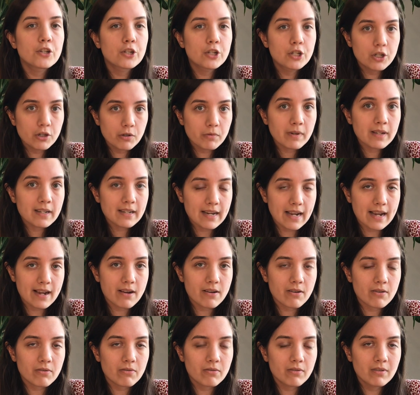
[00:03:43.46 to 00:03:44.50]
Do it
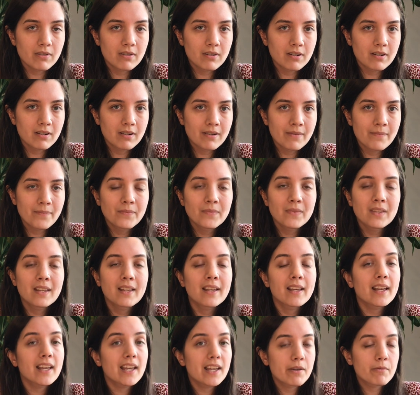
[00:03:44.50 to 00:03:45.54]
now.
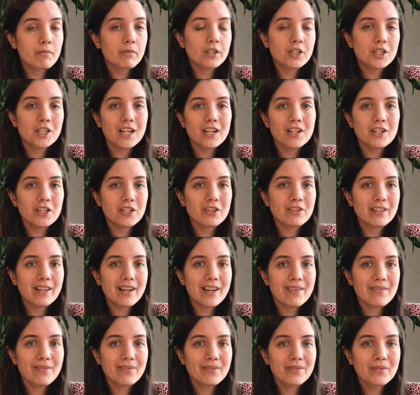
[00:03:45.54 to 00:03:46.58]
It will change your
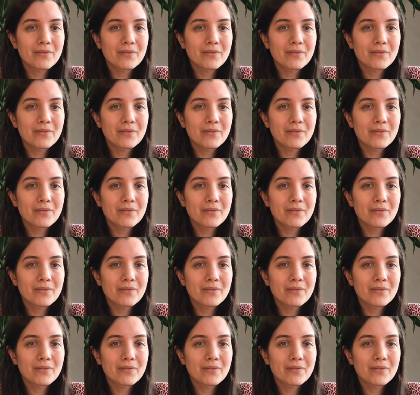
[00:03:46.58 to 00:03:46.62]
life.